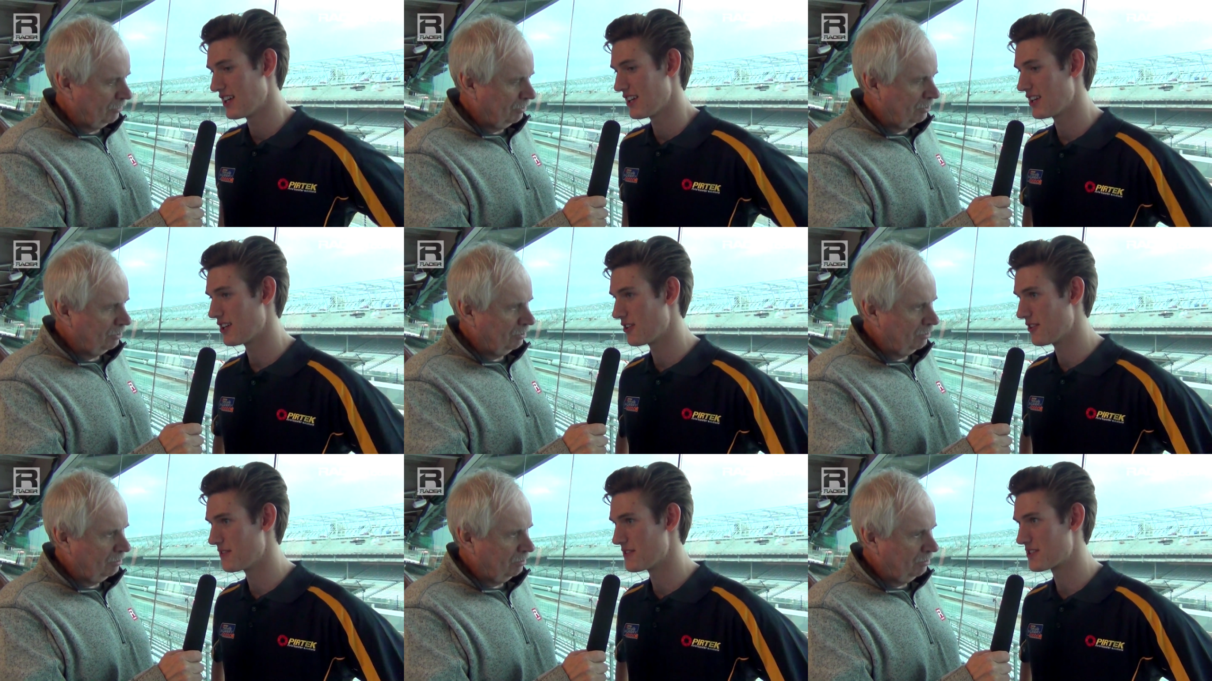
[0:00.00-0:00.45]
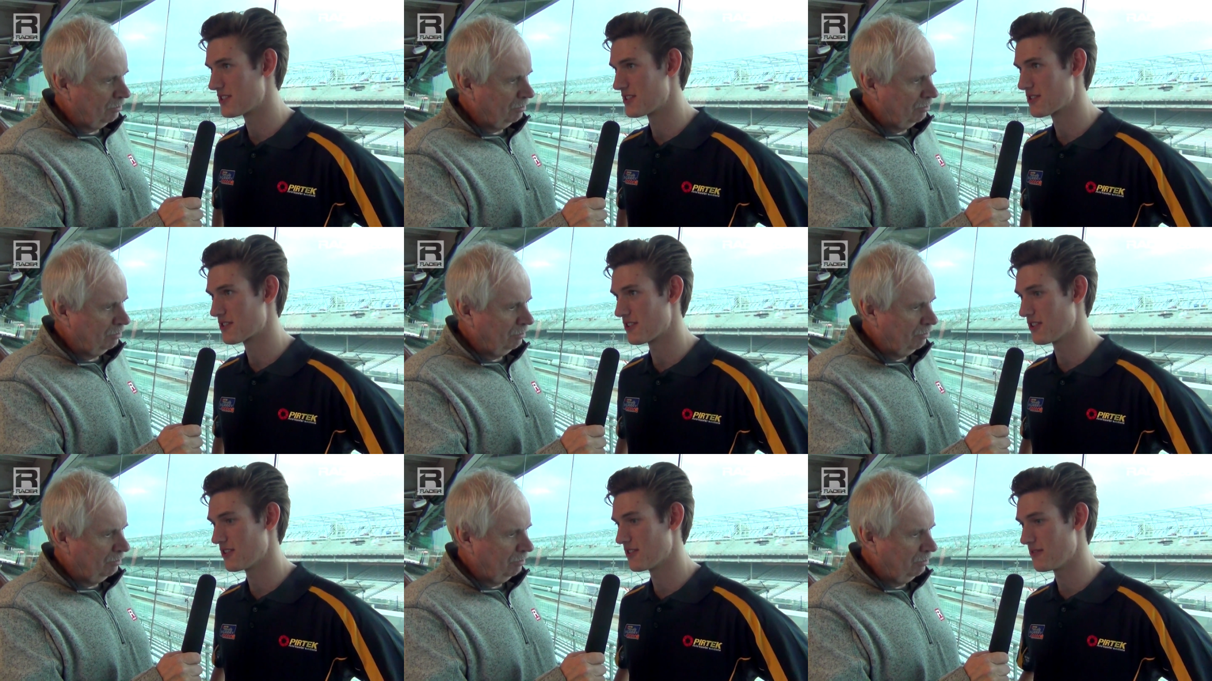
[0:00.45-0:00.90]
Speaker 1: you know, obviously, it's
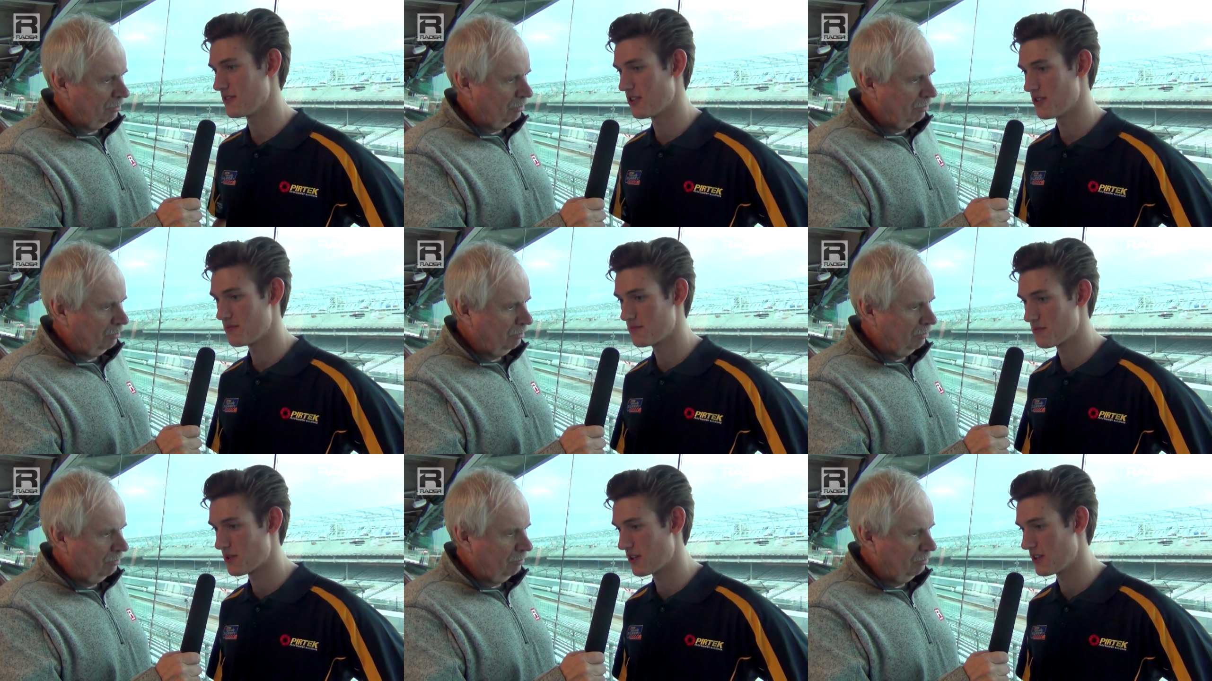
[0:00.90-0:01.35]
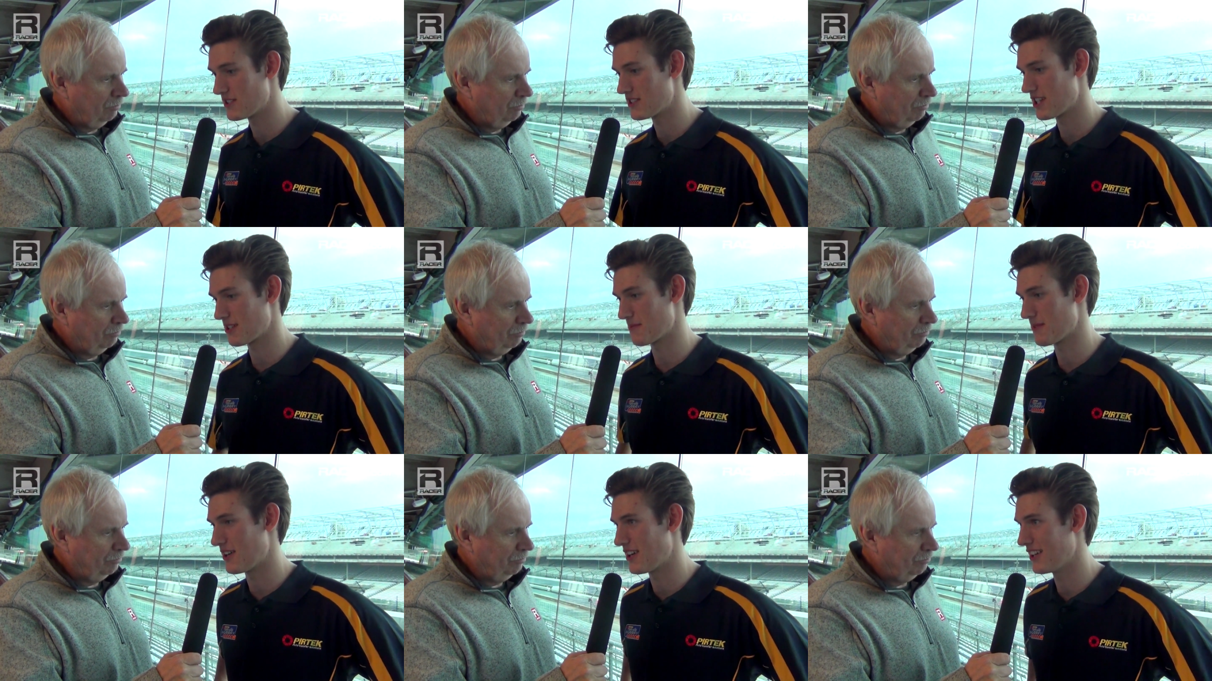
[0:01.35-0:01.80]
got you know
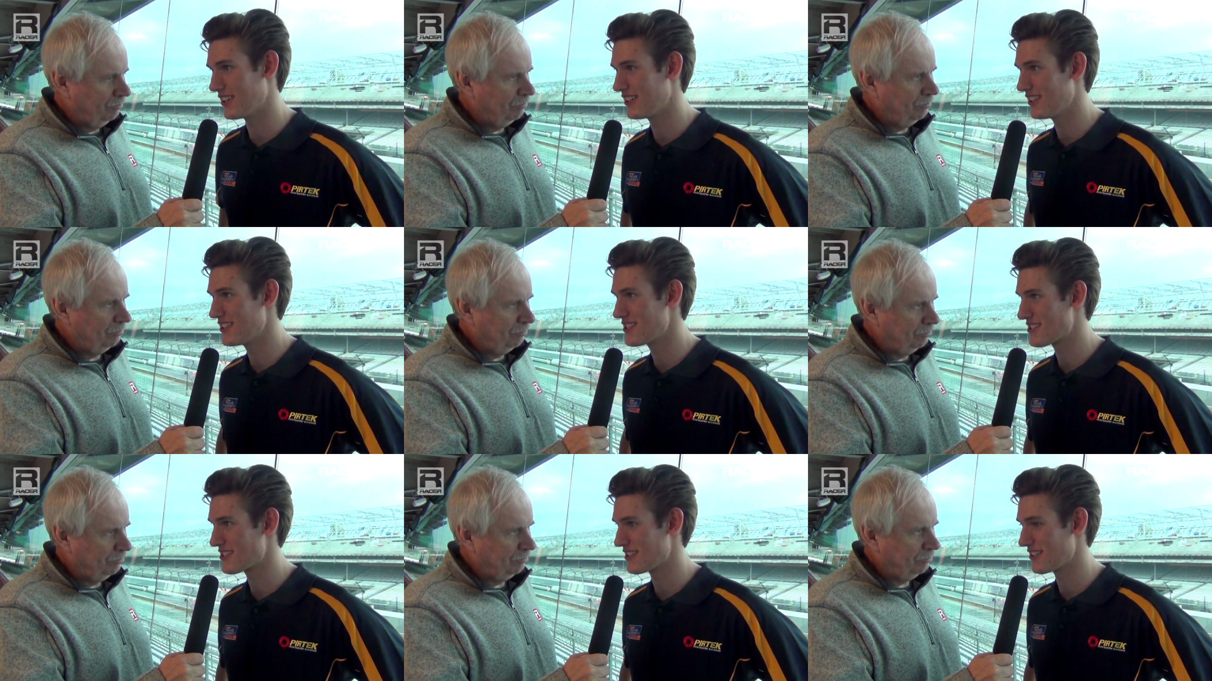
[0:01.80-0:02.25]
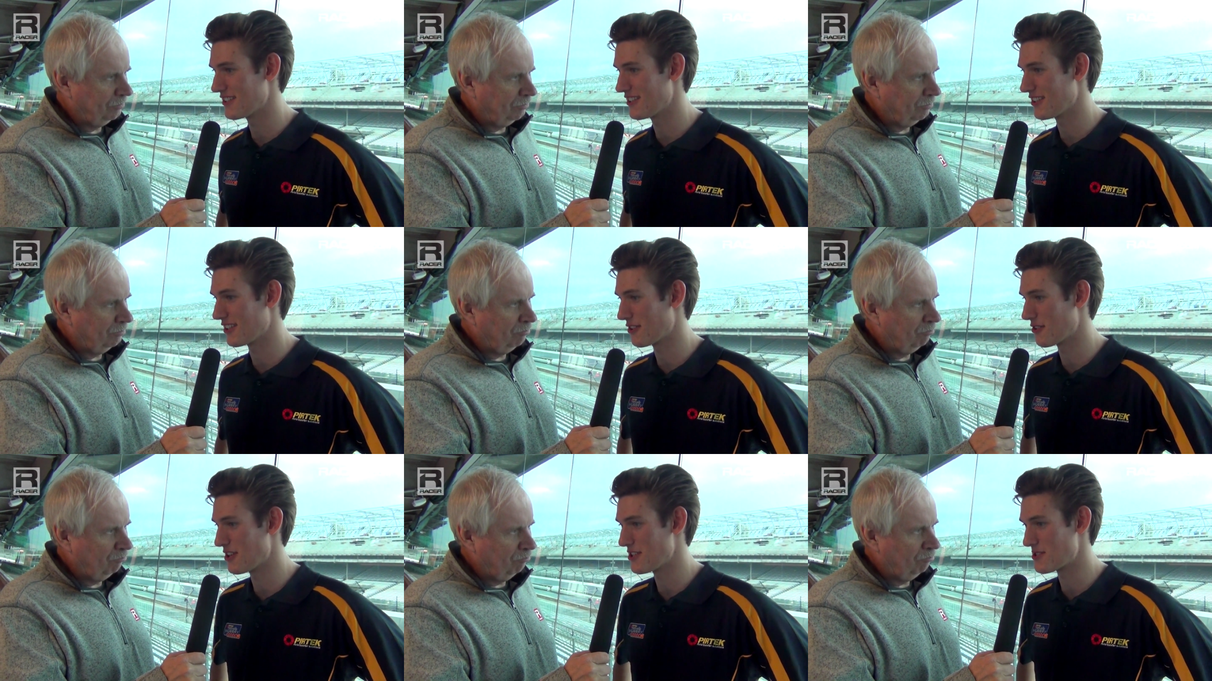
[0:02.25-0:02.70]
Pirtek behind us and
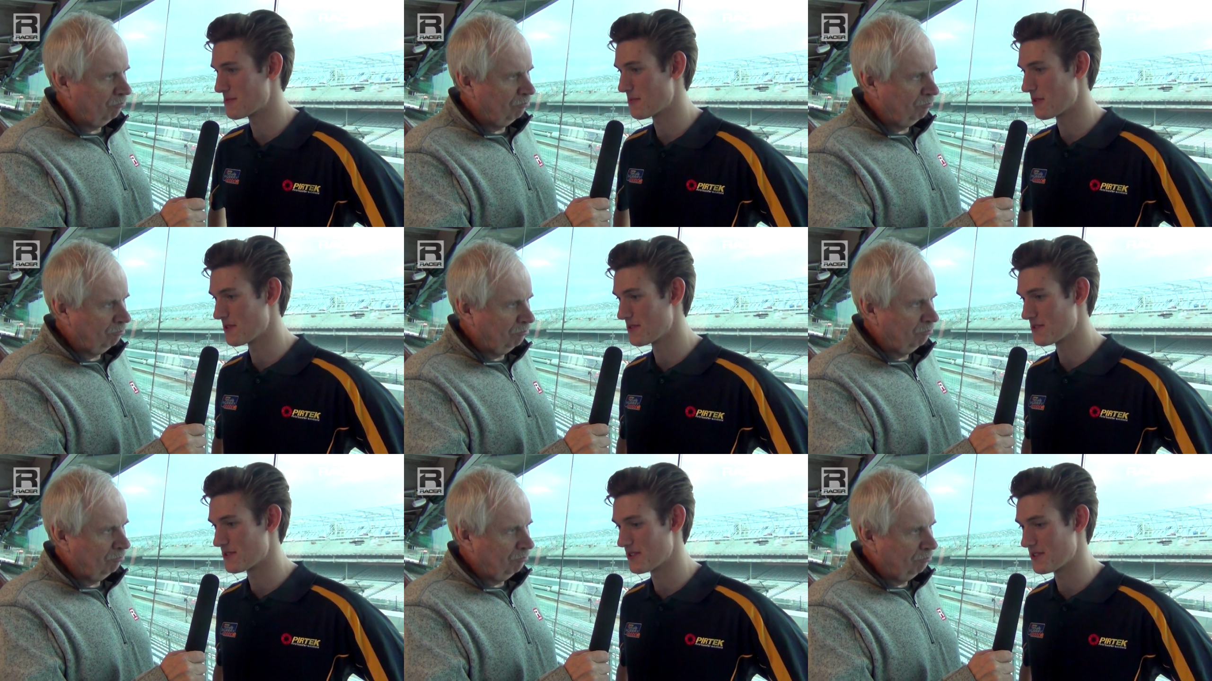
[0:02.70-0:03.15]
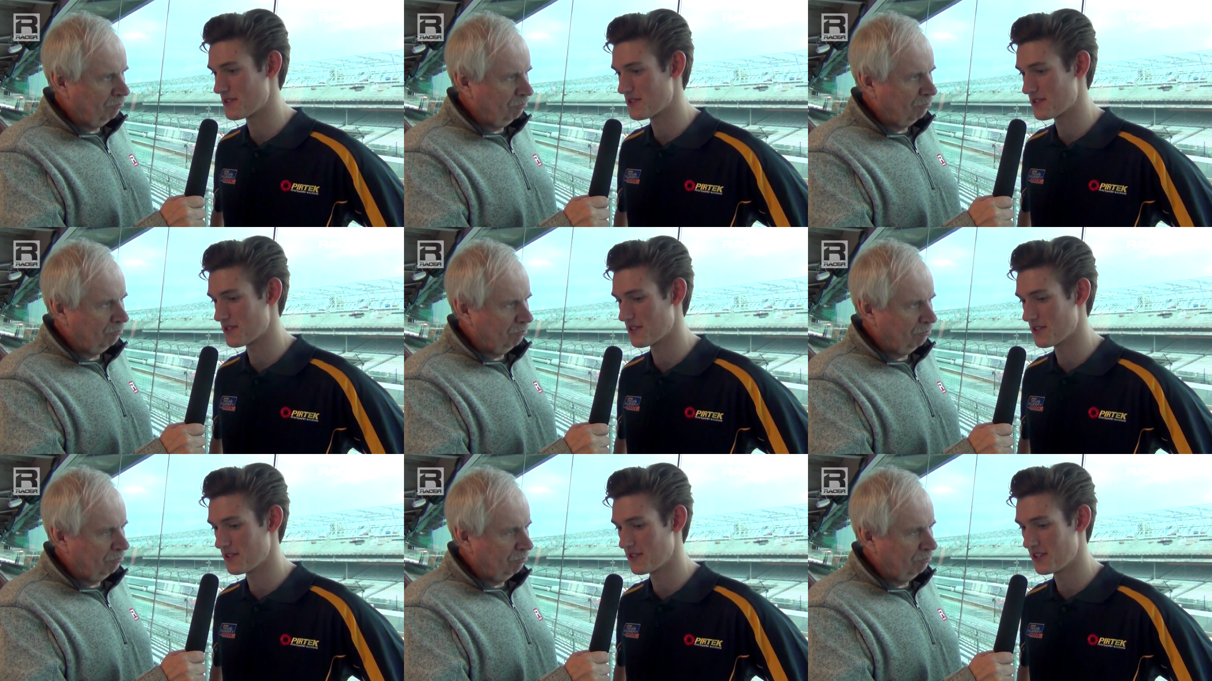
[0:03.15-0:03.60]
a great sponsor.
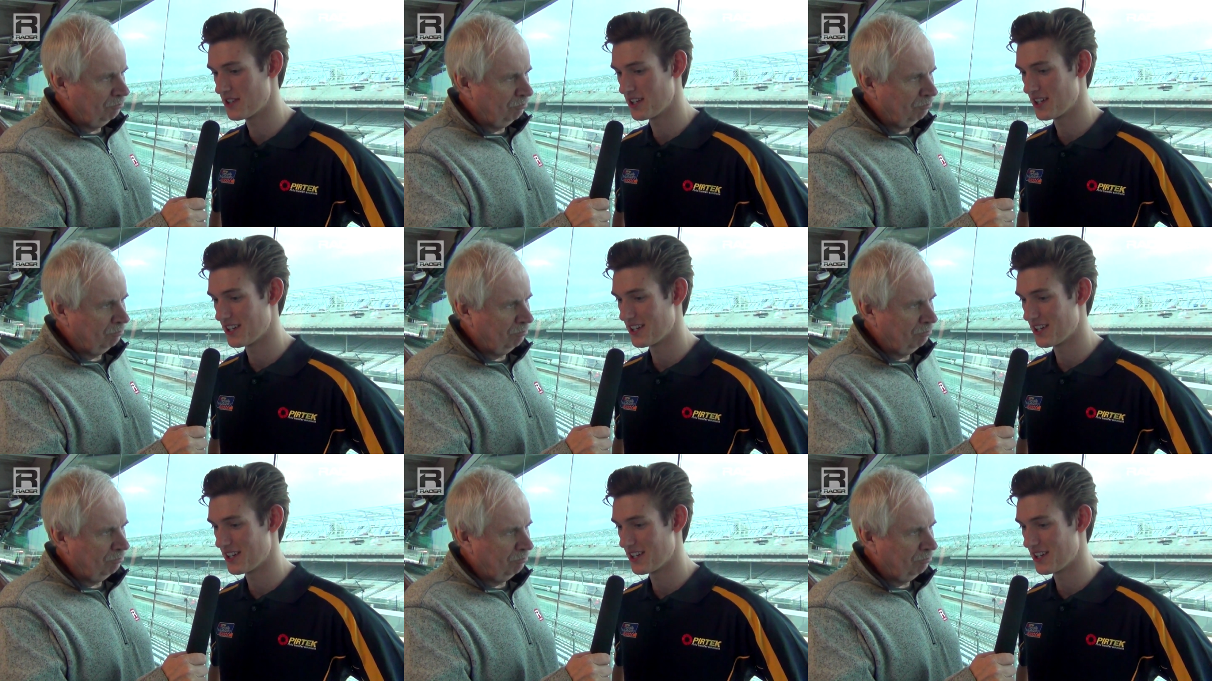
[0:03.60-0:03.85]
So,